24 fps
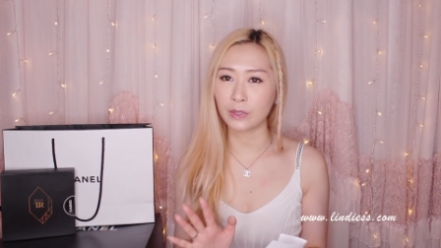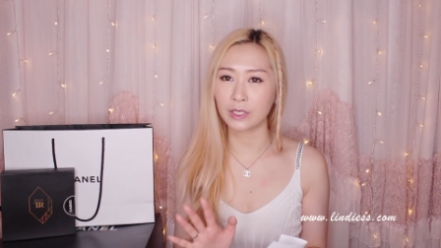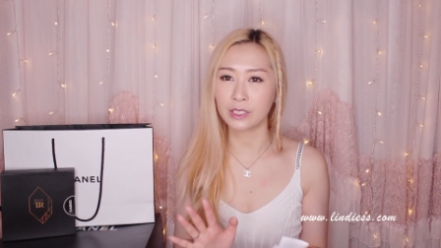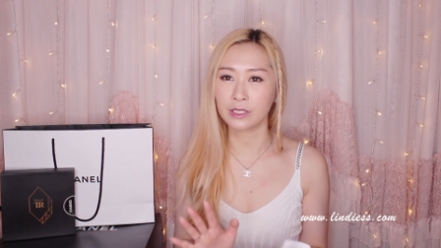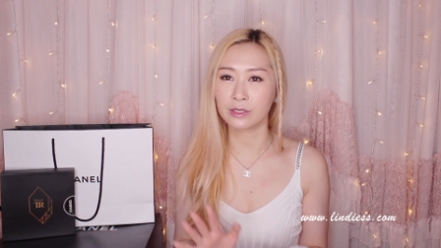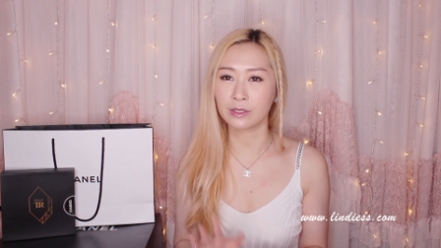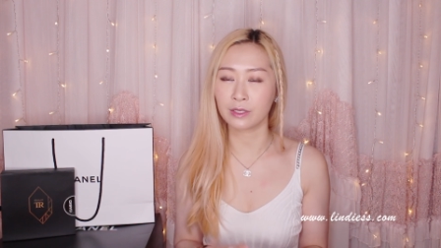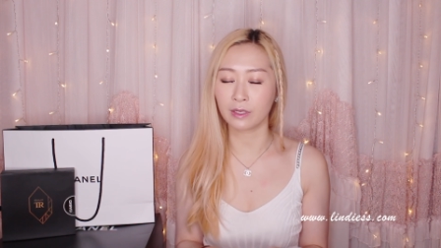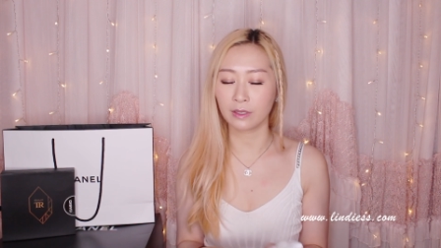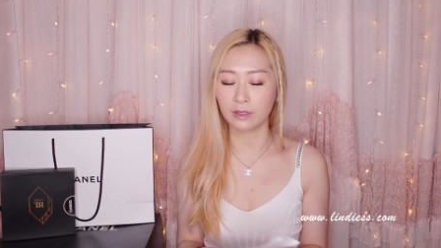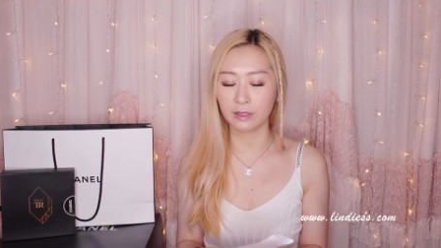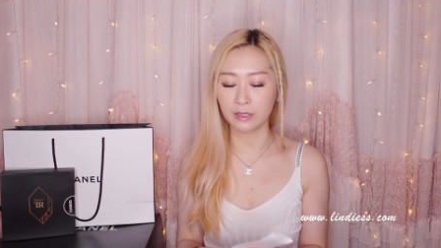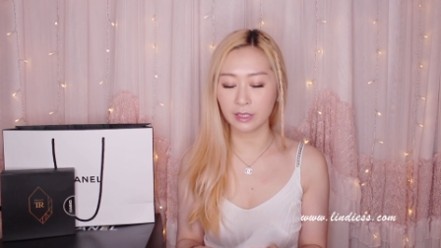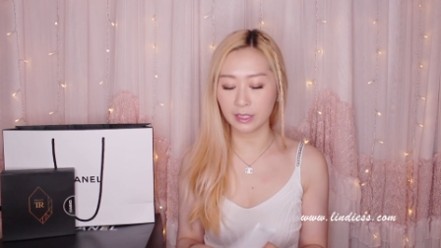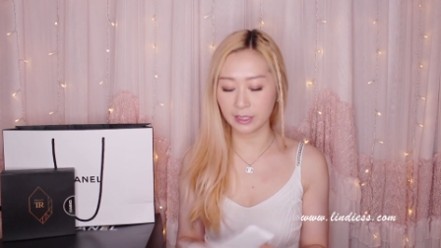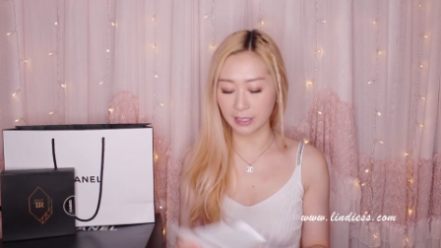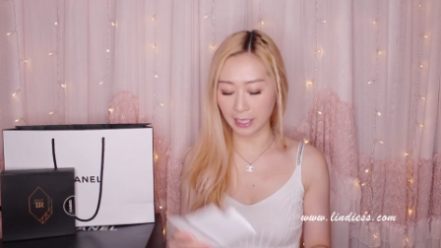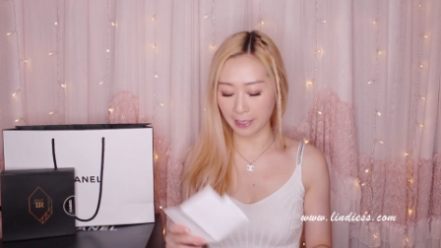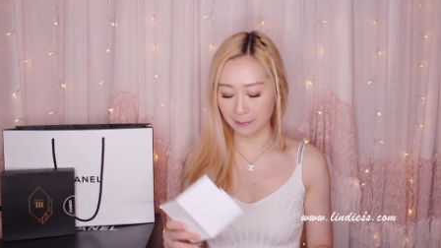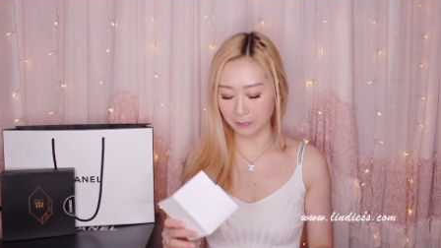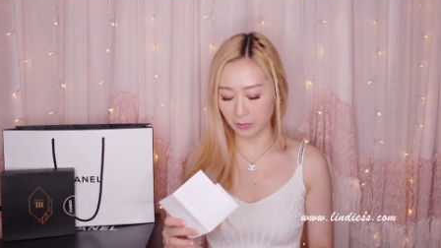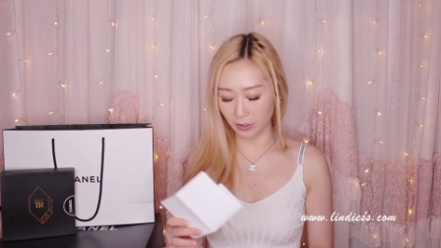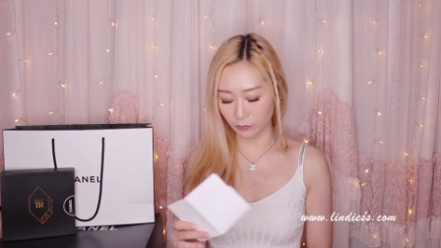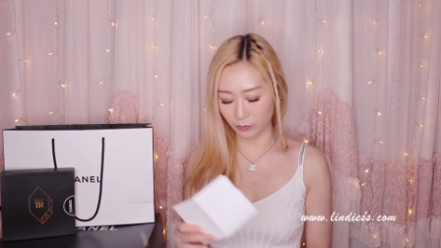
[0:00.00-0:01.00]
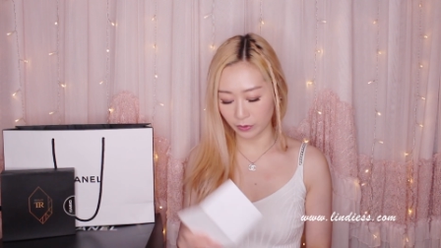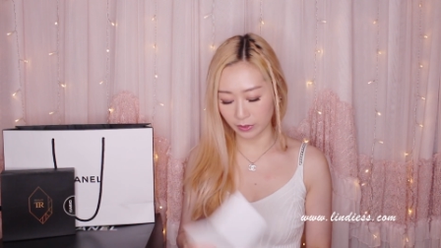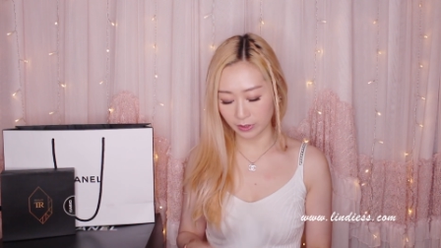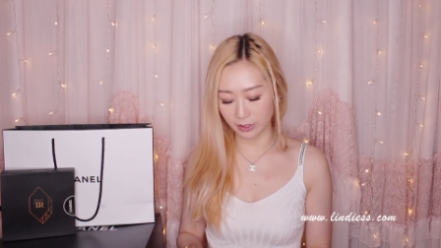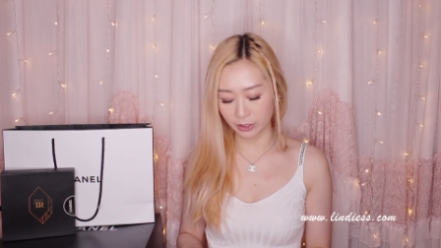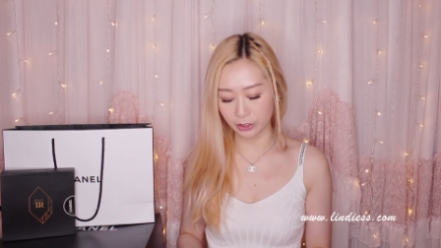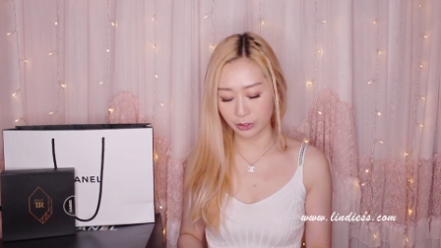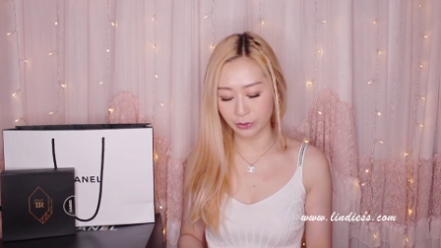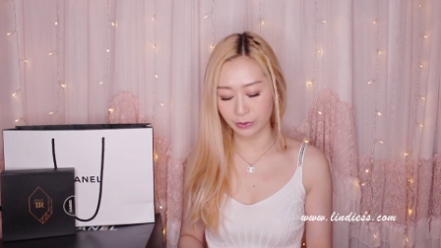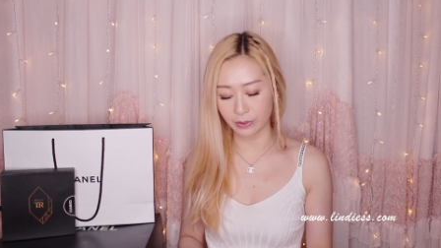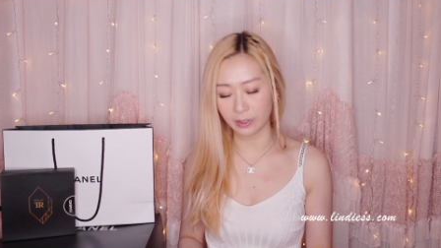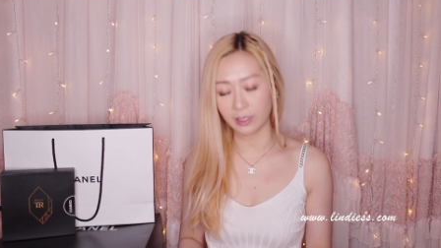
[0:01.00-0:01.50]
US dollars. I'm not
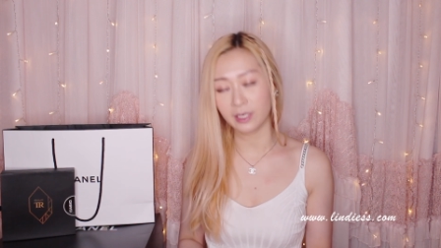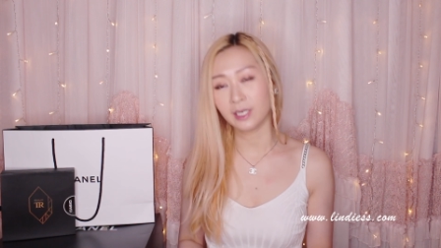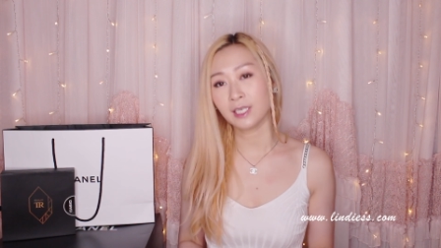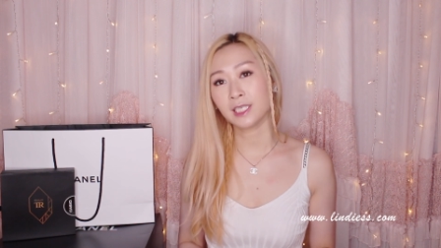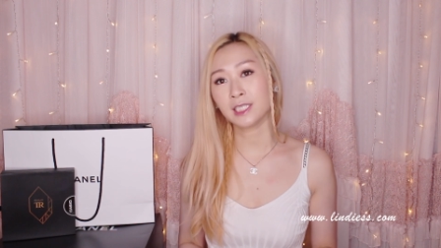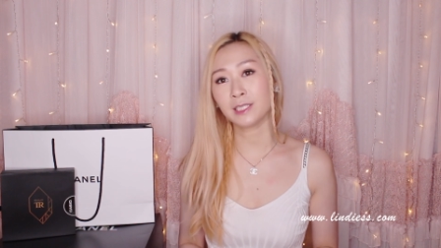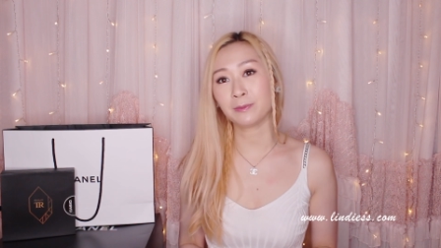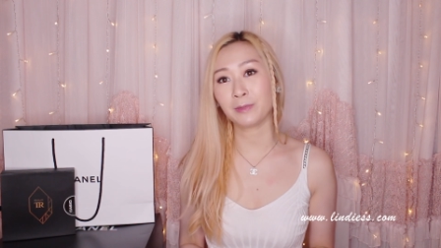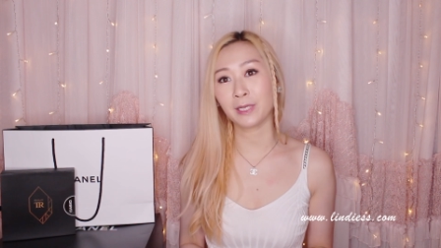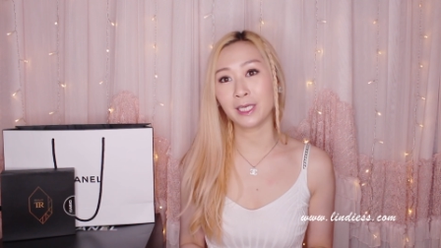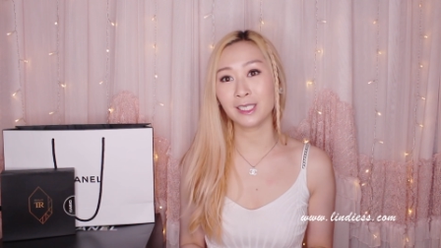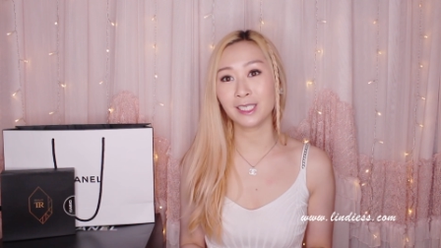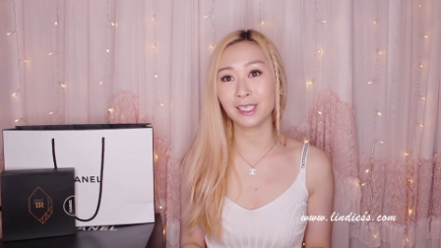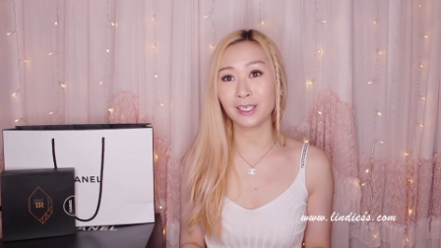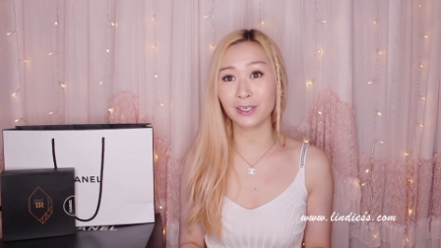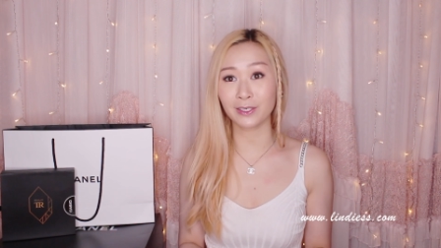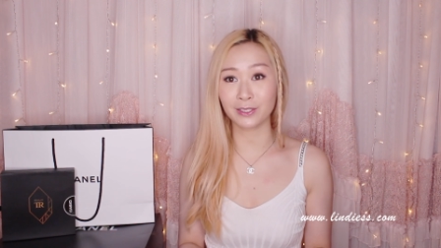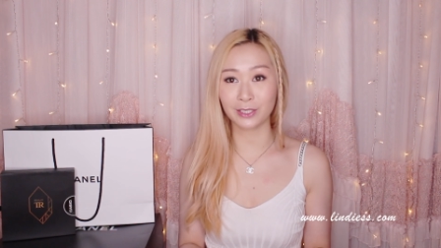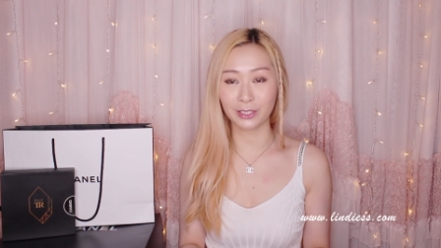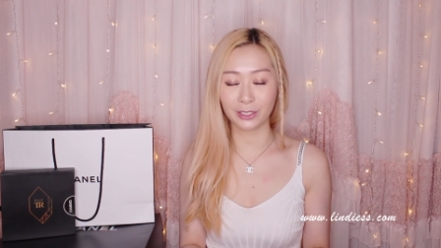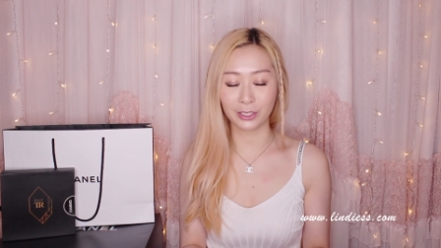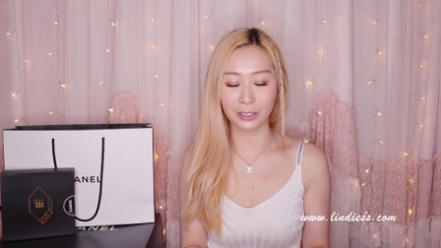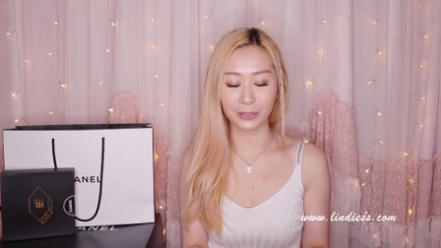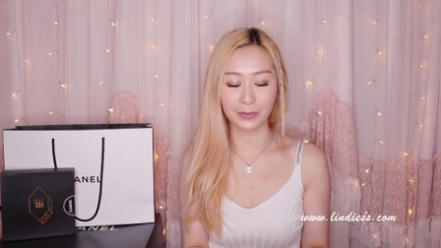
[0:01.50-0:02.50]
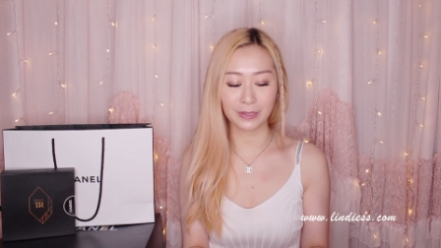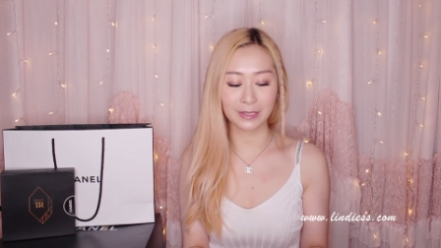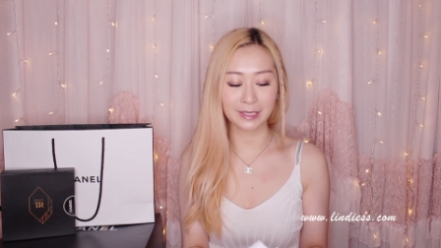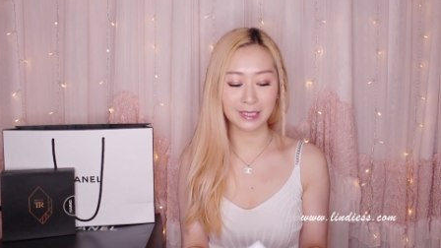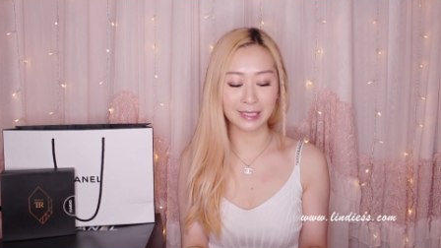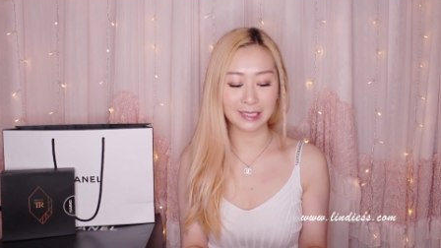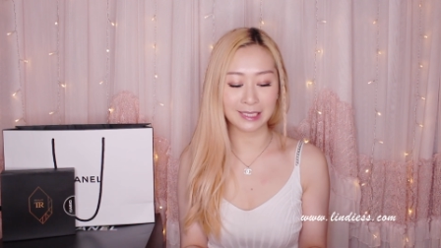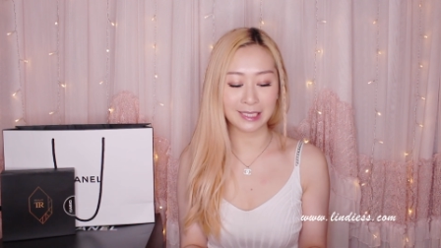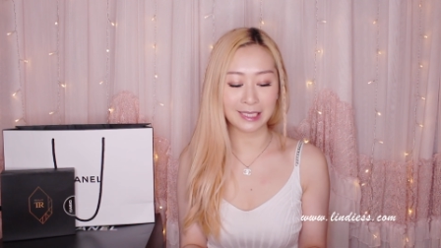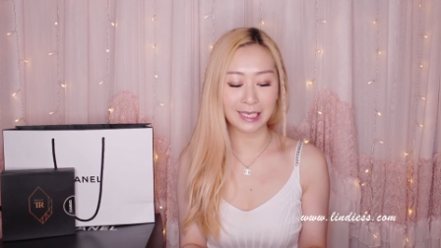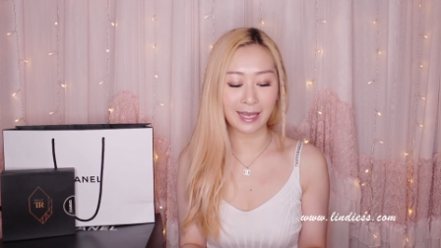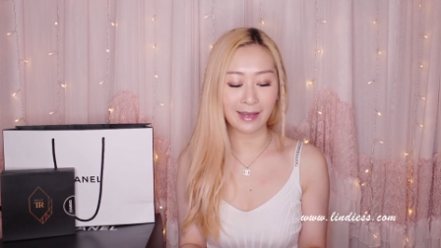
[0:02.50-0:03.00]
really sure, depending on the
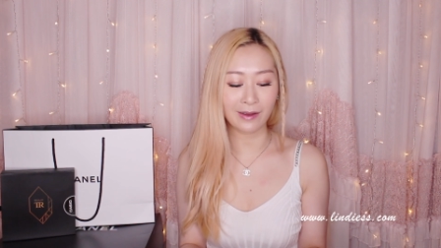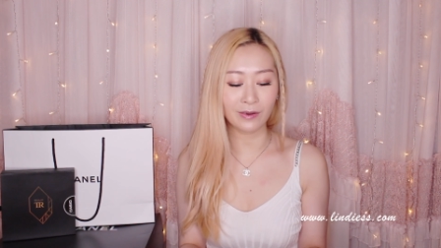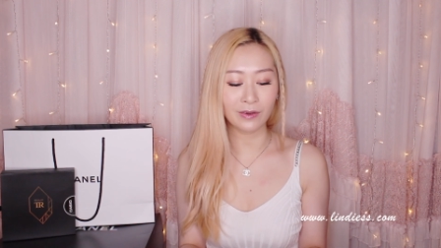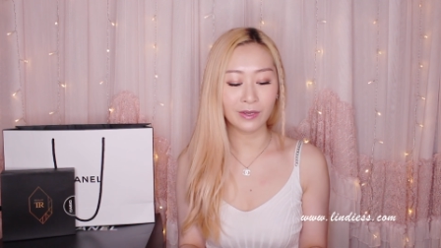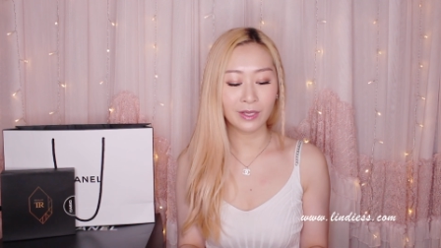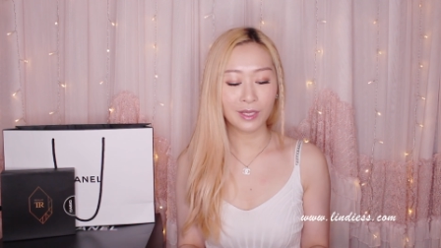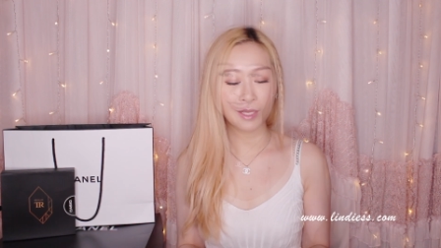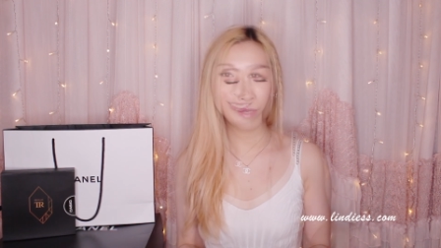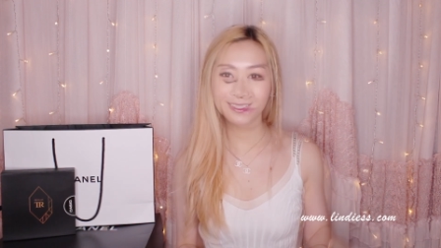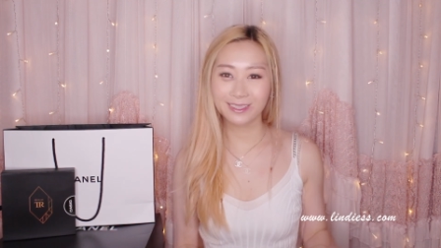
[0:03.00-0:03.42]
currency now.